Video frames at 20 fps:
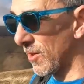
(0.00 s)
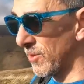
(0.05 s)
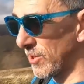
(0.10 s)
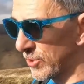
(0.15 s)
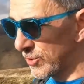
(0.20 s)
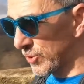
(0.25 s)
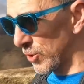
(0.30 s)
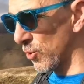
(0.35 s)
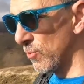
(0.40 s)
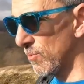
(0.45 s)
There's
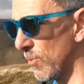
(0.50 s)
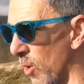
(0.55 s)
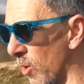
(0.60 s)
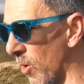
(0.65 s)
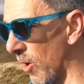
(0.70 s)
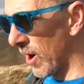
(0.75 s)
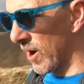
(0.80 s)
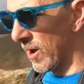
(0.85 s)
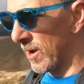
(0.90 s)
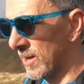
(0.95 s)
2
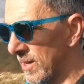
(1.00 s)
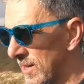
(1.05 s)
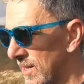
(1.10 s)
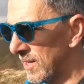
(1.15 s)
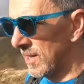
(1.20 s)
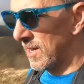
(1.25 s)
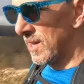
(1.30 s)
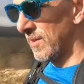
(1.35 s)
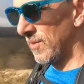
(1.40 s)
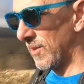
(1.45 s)
more
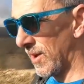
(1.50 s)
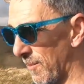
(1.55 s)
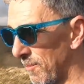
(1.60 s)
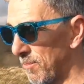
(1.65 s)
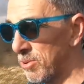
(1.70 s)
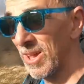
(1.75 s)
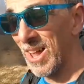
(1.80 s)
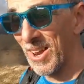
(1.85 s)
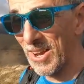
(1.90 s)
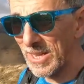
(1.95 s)
that I'm
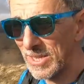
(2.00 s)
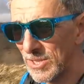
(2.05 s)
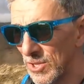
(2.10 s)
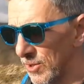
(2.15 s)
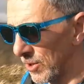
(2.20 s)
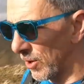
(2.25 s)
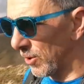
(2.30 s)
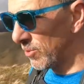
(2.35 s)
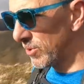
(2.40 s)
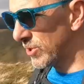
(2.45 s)
planning to
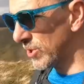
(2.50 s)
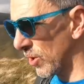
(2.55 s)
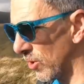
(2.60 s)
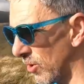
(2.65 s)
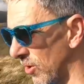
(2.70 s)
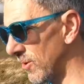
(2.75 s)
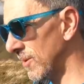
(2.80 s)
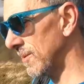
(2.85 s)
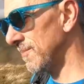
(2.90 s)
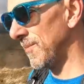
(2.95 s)
do,
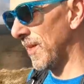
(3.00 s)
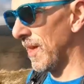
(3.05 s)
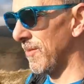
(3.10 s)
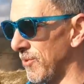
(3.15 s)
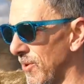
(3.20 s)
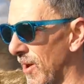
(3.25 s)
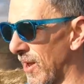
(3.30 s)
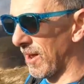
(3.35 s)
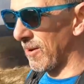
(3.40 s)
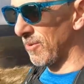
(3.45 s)
so if
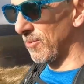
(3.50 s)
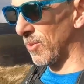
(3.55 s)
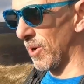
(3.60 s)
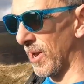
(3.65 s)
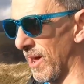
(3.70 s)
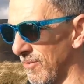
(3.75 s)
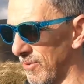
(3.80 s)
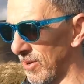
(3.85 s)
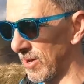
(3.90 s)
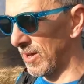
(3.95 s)
you want to
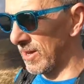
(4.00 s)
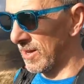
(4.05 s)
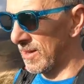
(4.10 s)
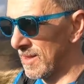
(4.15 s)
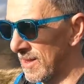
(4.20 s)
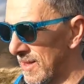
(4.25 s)
have a